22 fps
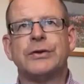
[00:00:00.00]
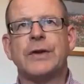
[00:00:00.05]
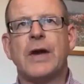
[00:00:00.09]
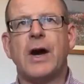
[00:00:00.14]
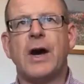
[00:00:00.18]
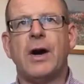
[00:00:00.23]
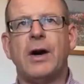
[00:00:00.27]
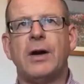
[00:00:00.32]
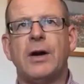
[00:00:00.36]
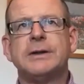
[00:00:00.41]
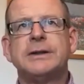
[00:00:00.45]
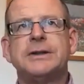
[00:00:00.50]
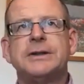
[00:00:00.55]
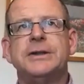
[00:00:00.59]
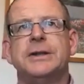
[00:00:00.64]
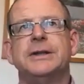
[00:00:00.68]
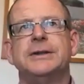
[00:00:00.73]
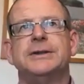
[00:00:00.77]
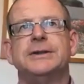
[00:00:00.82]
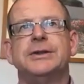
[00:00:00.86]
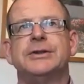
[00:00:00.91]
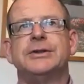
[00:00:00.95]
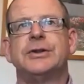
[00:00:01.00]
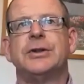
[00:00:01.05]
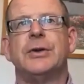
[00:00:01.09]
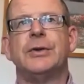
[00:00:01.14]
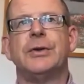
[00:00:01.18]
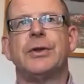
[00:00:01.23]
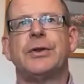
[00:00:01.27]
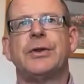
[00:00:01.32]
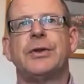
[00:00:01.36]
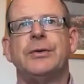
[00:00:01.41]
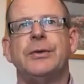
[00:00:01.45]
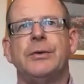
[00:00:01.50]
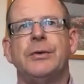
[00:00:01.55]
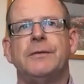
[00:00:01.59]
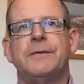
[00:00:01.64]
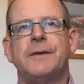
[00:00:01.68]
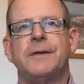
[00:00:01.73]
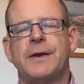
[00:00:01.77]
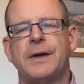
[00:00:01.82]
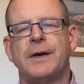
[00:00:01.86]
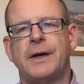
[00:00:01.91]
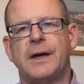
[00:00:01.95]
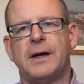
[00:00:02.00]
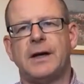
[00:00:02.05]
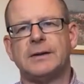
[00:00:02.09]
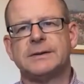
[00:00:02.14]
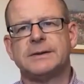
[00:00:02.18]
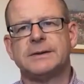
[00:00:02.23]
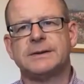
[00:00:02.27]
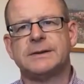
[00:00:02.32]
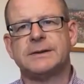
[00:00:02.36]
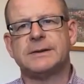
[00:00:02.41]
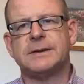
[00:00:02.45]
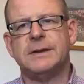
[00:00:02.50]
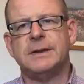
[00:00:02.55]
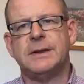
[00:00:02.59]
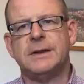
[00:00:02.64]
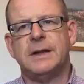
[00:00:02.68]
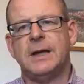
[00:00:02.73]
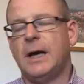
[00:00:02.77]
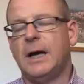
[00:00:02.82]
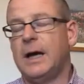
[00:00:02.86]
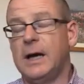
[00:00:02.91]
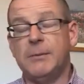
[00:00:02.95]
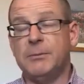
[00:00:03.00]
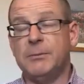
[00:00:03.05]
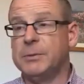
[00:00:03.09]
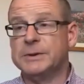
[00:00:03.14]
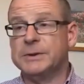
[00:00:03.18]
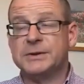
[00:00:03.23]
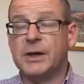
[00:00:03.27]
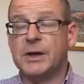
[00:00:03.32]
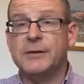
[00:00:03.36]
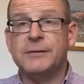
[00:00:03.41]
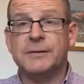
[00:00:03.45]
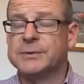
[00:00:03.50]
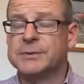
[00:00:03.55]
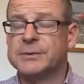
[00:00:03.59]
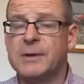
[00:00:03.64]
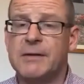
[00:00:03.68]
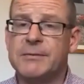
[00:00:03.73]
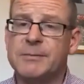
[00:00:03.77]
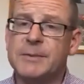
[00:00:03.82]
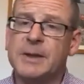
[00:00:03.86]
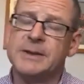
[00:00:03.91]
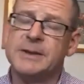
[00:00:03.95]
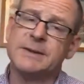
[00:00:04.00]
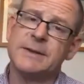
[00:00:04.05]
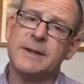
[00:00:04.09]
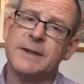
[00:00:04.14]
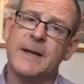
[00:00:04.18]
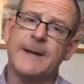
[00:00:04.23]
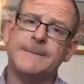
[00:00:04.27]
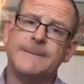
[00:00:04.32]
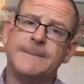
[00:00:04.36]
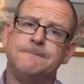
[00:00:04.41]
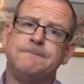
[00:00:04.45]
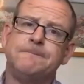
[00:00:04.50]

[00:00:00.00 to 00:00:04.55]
our church has gone through over the last, it's over 12 months now.